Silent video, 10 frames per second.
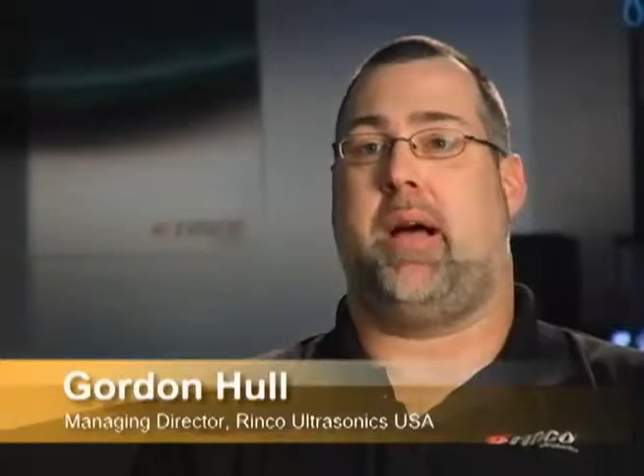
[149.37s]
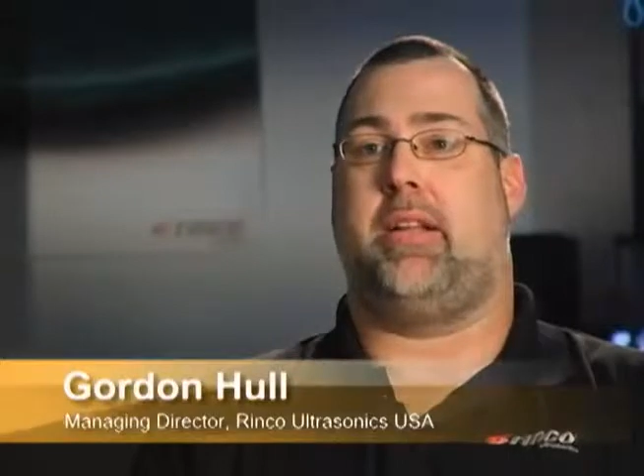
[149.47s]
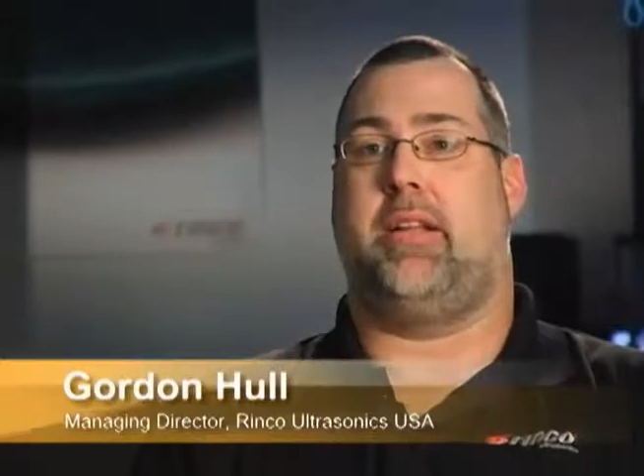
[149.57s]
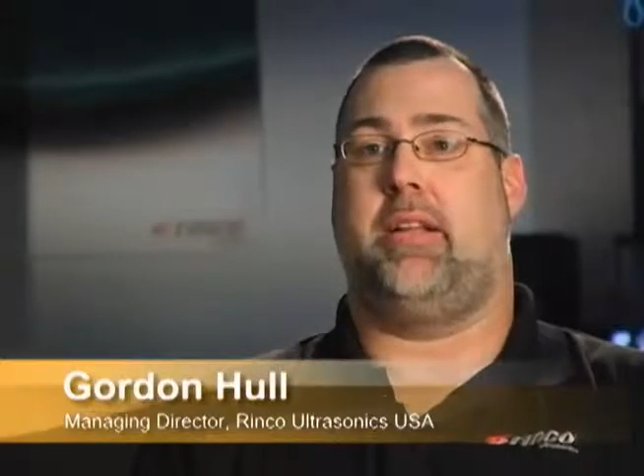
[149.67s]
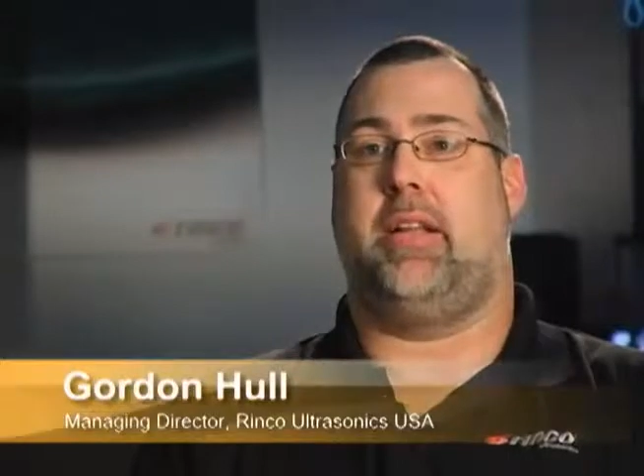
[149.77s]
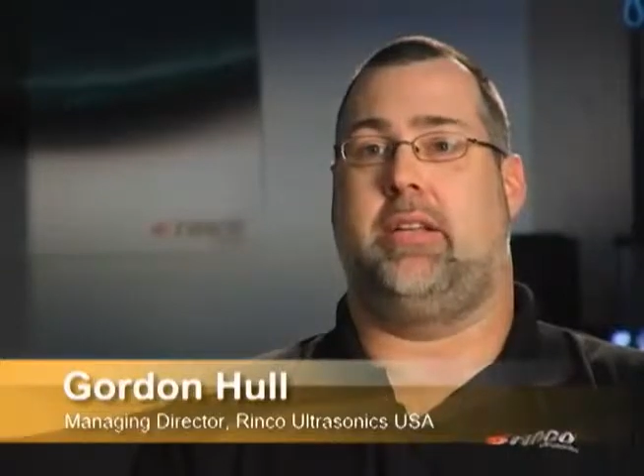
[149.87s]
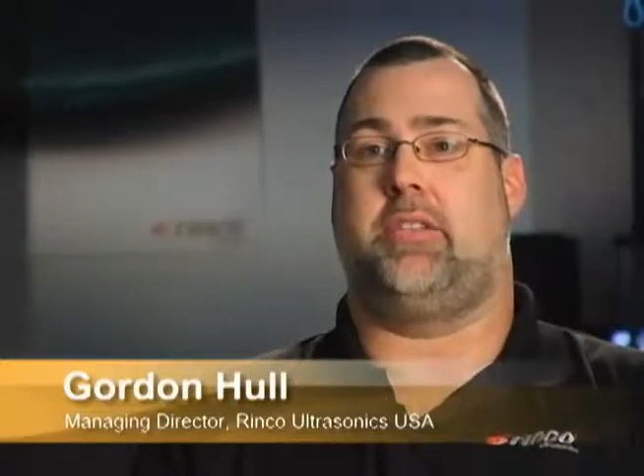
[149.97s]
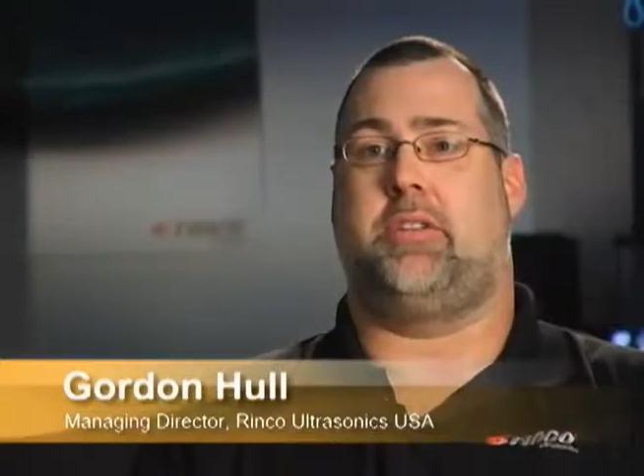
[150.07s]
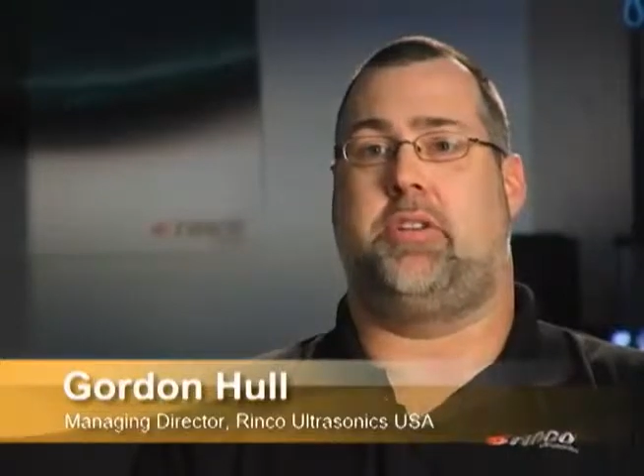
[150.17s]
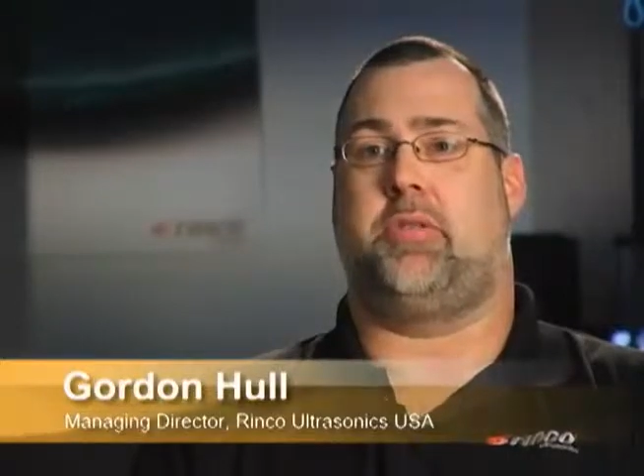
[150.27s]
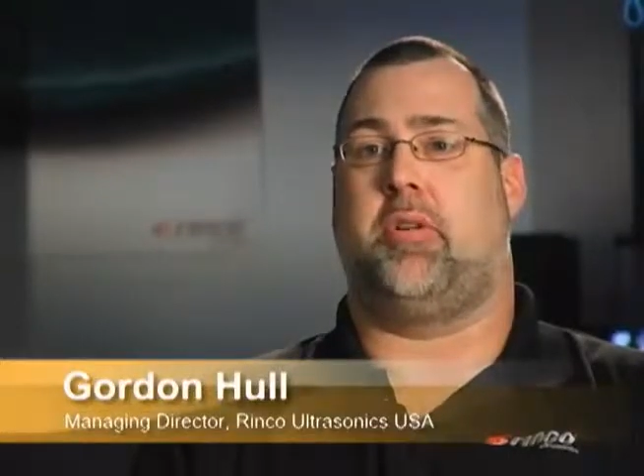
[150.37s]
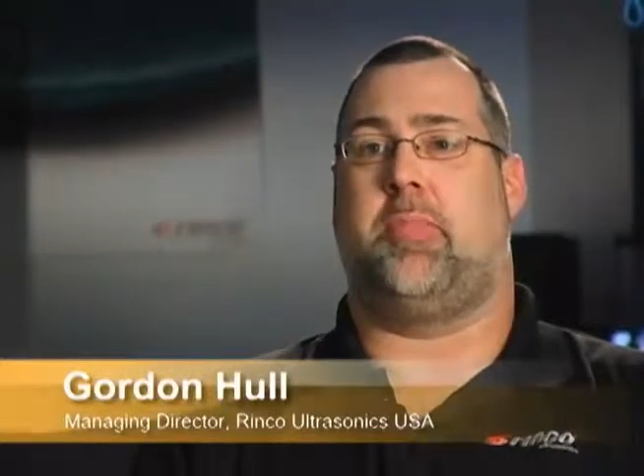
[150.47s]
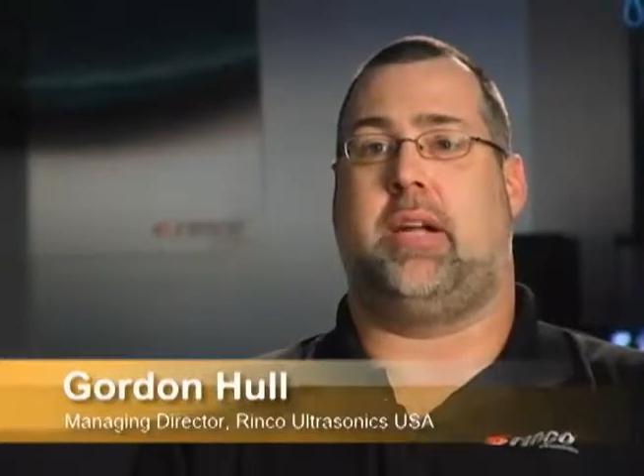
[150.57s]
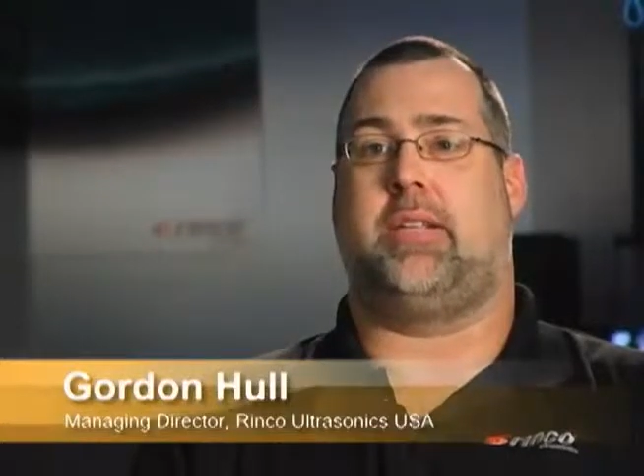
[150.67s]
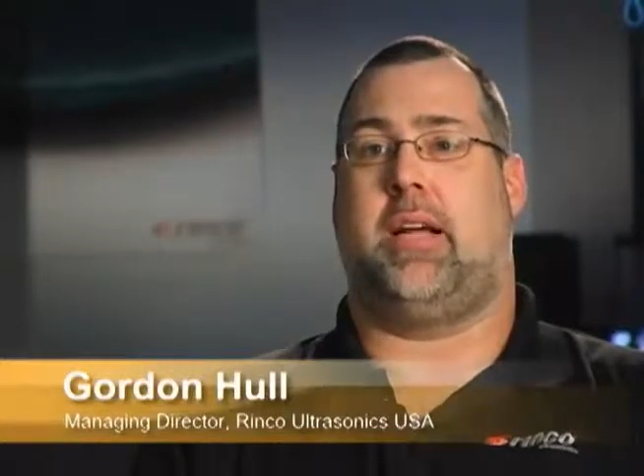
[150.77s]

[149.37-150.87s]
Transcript: bonded in such a short amount of